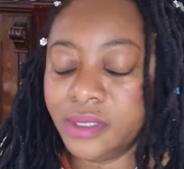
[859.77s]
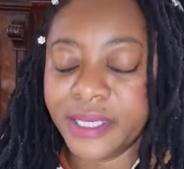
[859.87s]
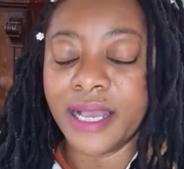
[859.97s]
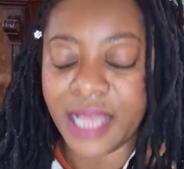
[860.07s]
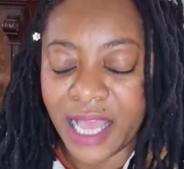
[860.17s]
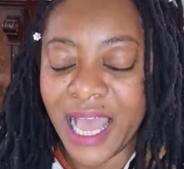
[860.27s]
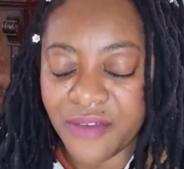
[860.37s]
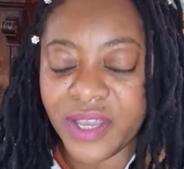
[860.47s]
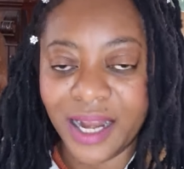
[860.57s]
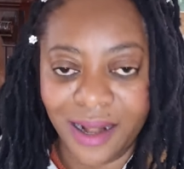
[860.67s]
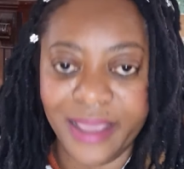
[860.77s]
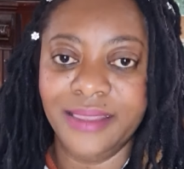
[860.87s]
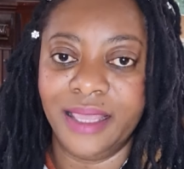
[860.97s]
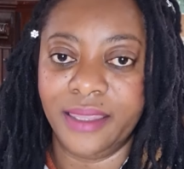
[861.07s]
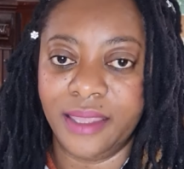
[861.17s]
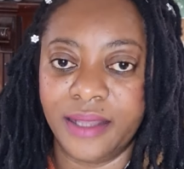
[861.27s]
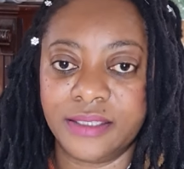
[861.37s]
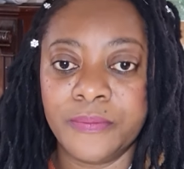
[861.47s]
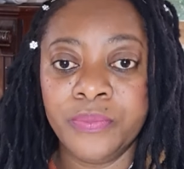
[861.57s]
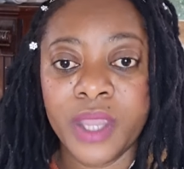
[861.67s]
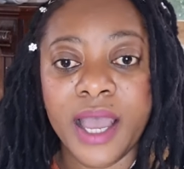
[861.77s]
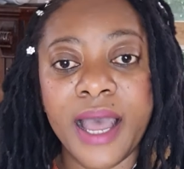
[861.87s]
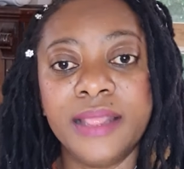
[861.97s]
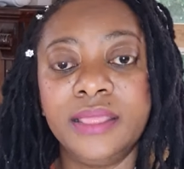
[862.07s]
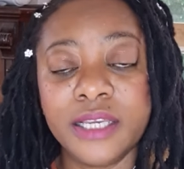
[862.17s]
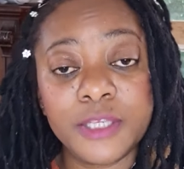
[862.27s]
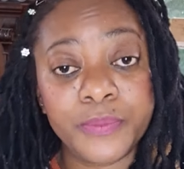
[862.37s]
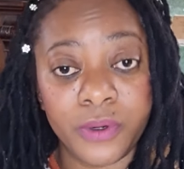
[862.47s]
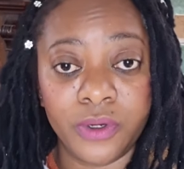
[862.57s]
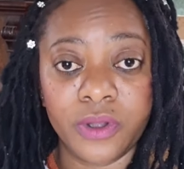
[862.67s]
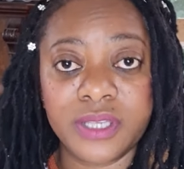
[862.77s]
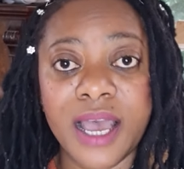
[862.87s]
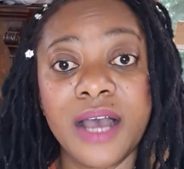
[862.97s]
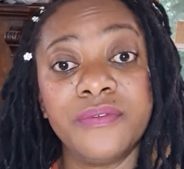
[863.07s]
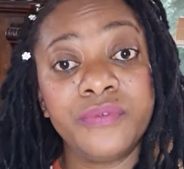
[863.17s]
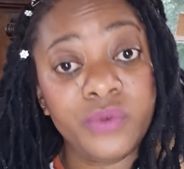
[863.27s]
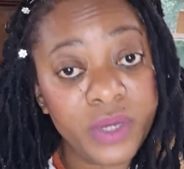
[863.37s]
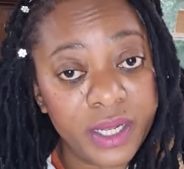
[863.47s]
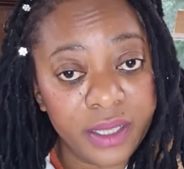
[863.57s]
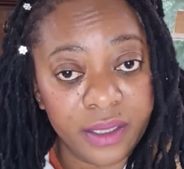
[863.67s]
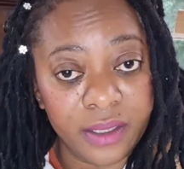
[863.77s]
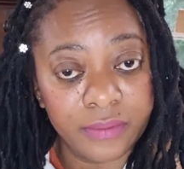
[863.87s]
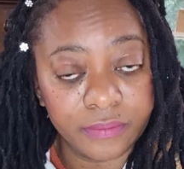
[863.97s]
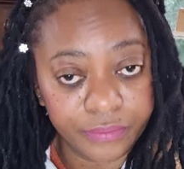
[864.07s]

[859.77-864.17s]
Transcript: yeah, I have a client like that, and this product have really,